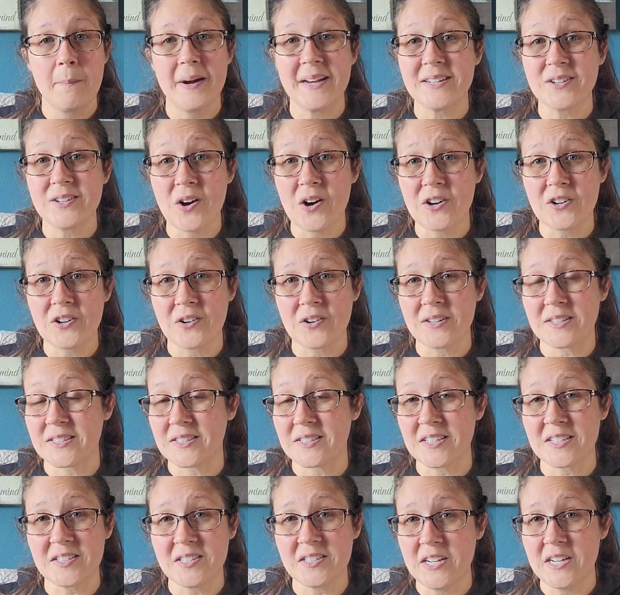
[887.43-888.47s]
My daughter
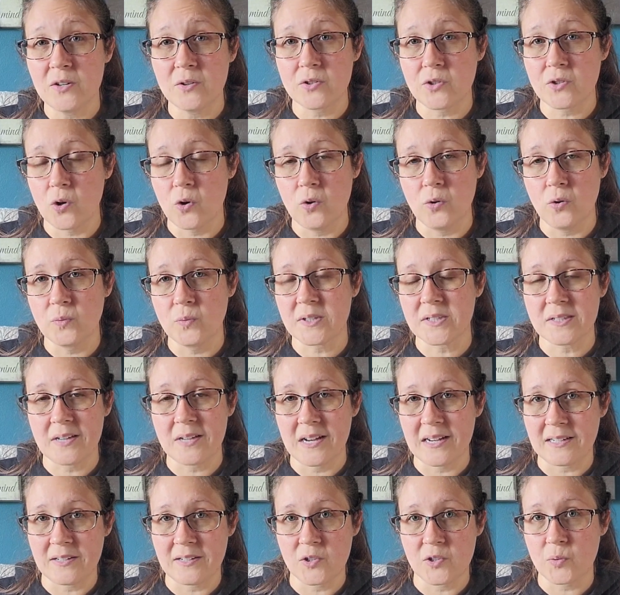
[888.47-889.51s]
at 16 years old was
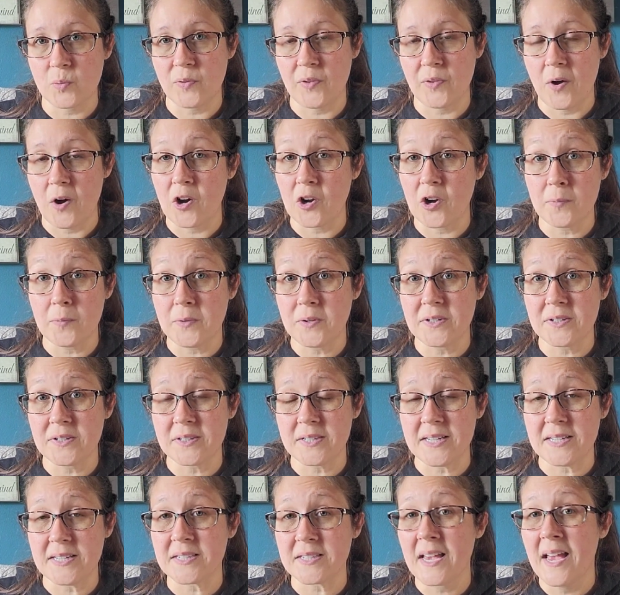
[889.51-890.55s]
diagnosed with autoimmune
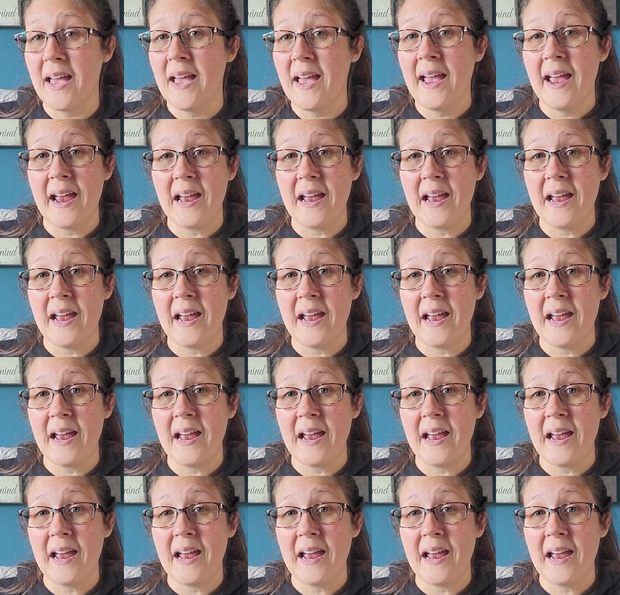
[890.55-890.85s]
disease.